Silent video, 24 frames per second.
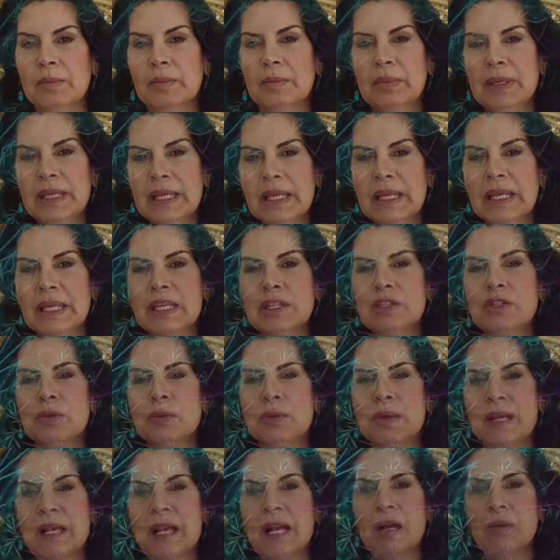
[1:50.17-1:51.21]
begin to
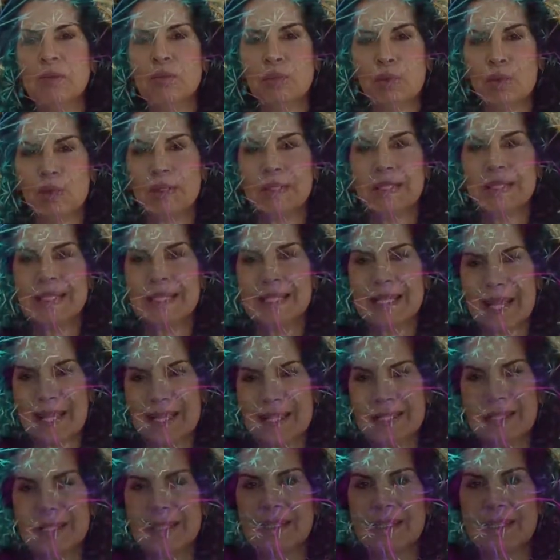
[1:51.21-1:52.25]
become more
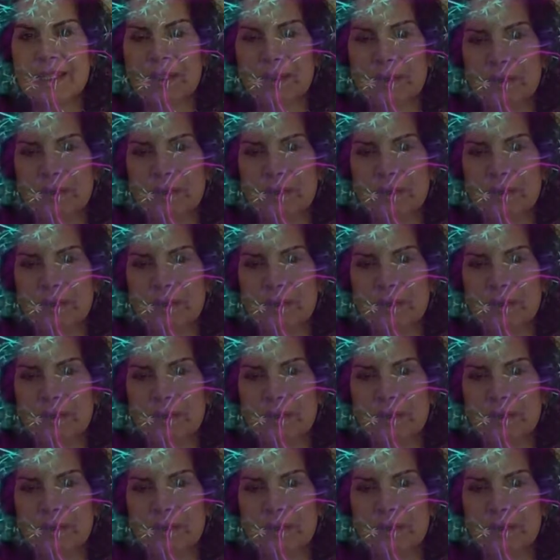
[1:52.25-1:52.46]
sensitive